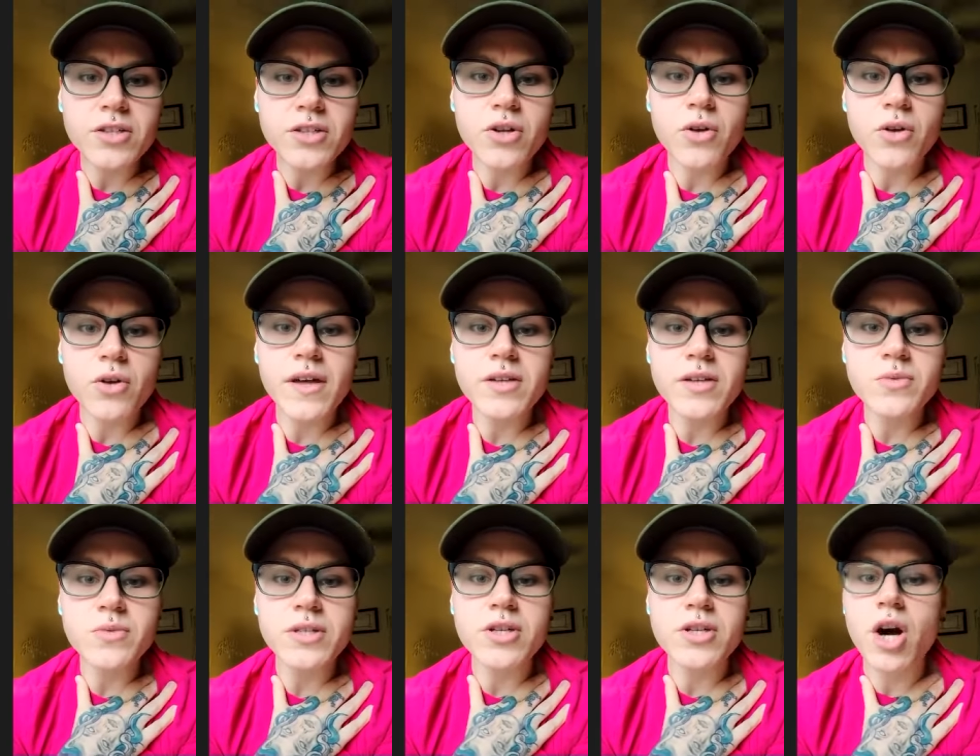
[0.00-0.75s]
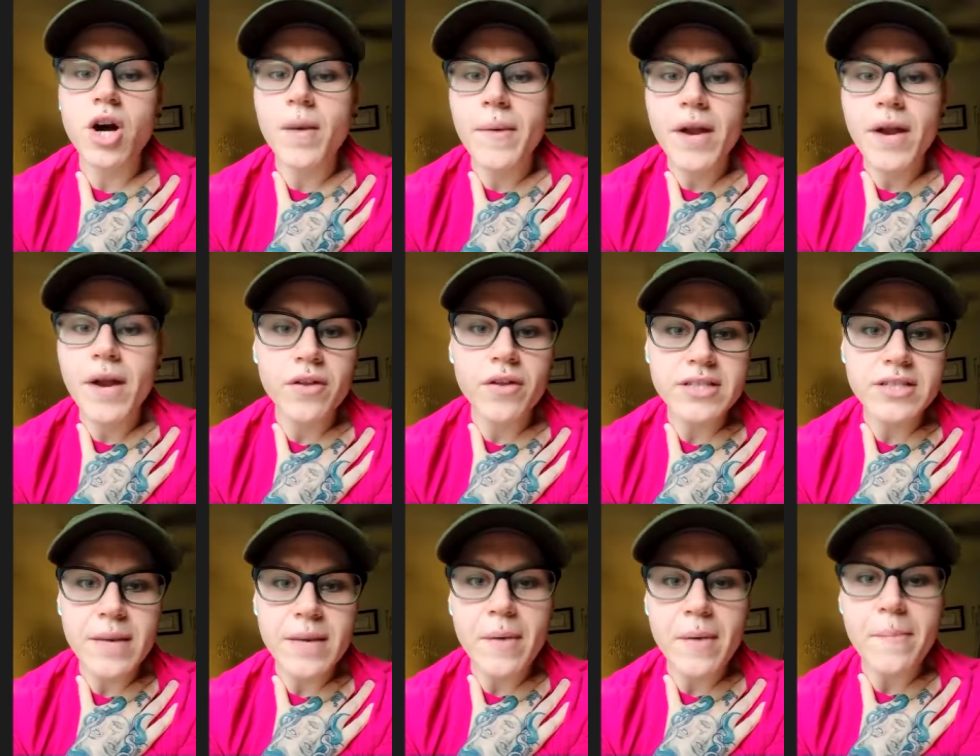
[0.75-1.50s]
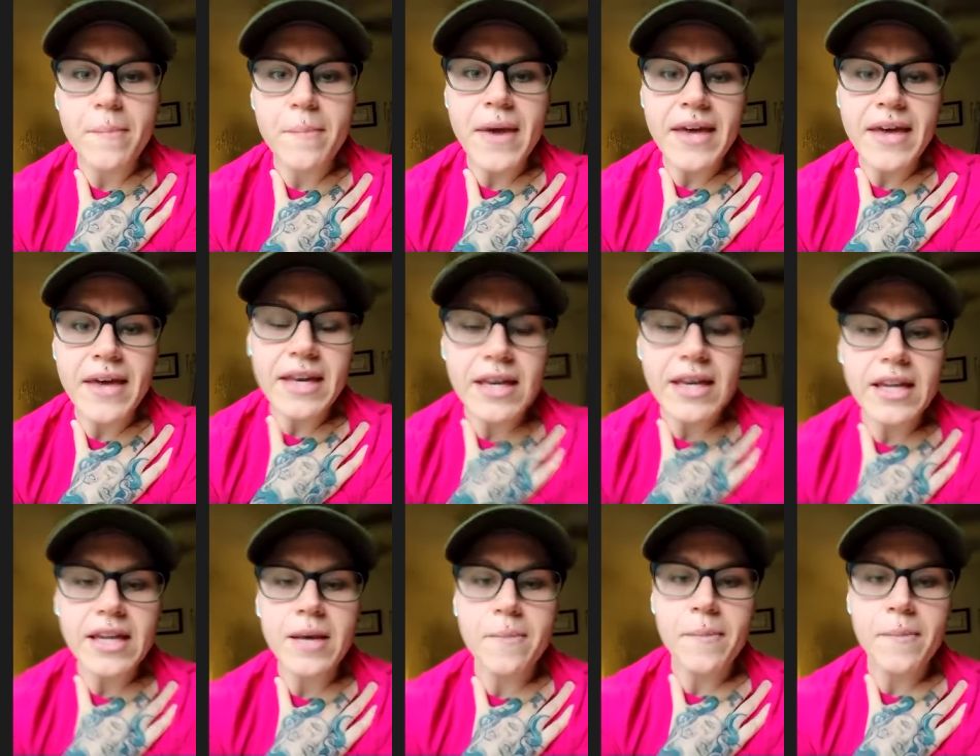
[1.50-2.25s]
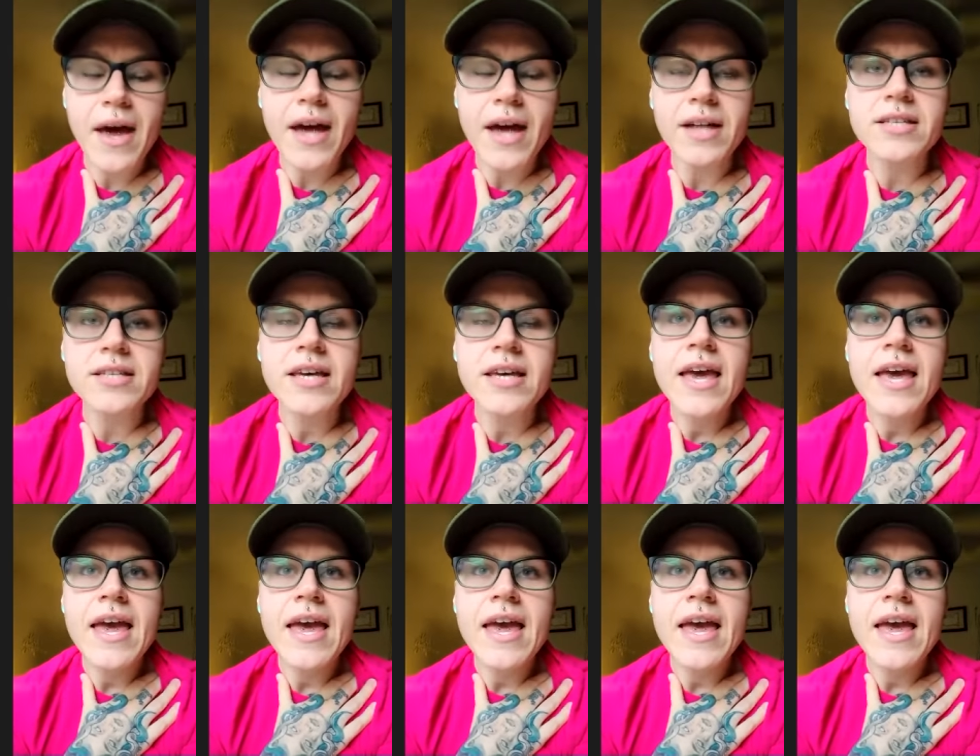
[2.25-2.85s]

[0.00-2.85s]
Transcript: You know, that's, we talk about it all the time about making an impact.